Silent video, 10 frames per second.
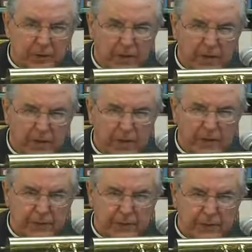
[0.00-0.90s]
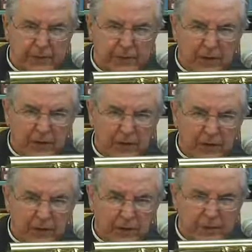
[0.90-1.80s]
kindness,
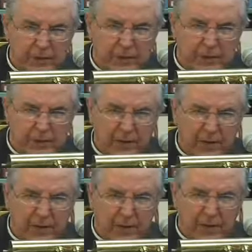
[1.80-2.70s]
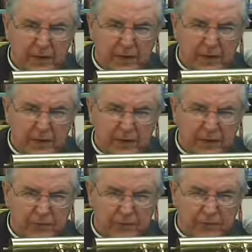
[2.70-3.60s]
constant in his love,
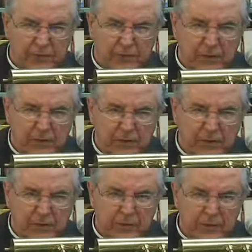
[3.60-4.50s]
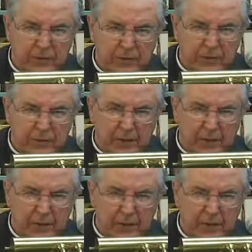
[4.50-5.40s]
constant in his devotion,
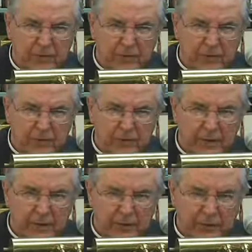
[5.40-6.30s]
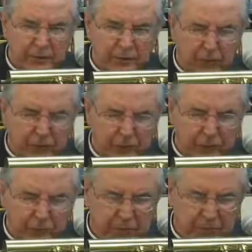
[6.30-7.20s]
constant in his
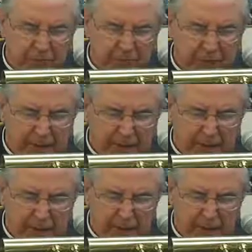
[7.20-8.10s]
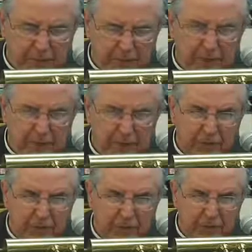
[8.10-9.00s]
vocation,
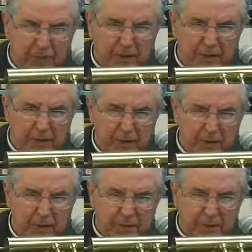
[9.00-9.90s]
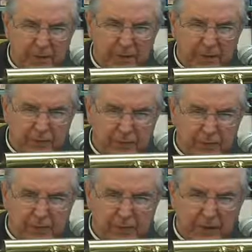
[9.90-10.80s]
constancy,
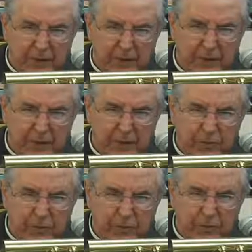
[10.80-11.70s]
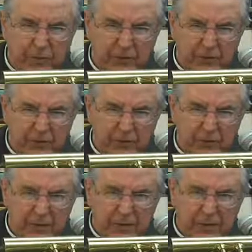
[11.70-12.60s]
steadiness, goodness,
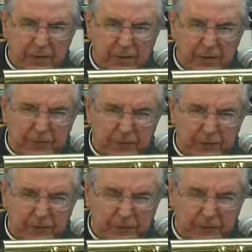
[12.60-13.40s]
simplicity.